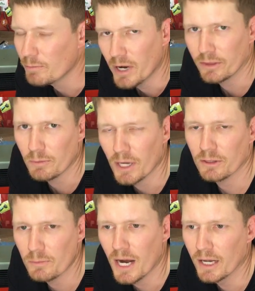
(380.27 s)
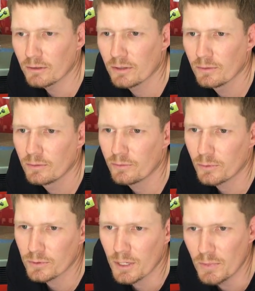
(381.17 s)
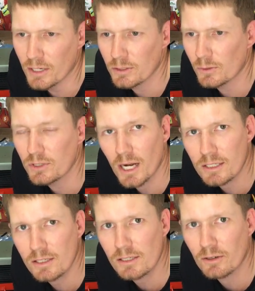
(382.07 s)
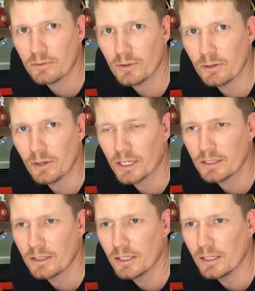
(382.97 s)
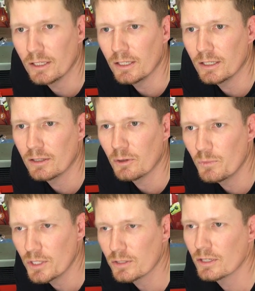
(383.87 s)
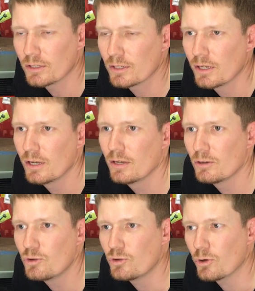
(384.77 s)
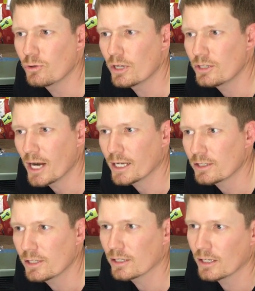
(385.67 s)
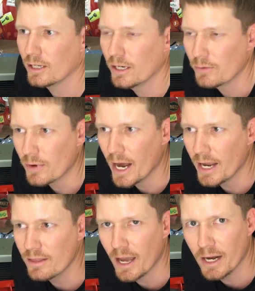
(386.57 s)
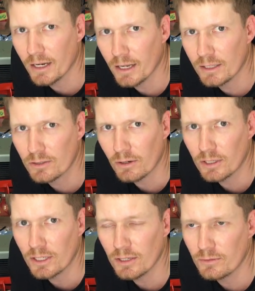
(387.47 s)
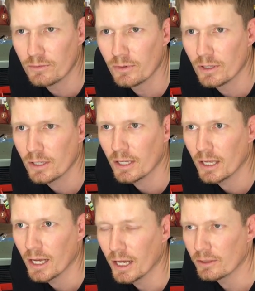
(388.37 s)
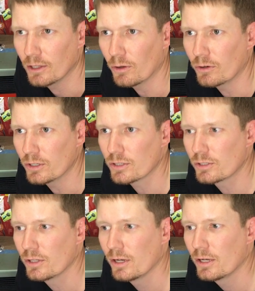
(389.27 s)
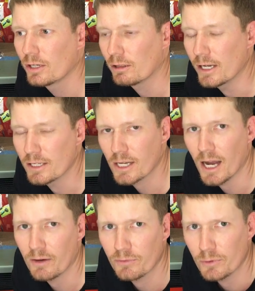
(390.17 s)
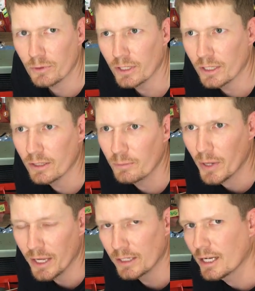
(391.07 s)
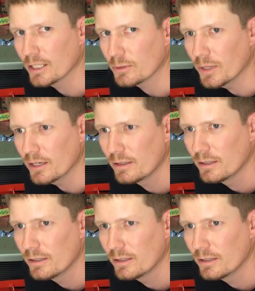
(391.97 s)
month to month for someone else to adjust it. I feel like the business should adjust it in a way that it's going to give the longest, cleanest cut for the paying customer,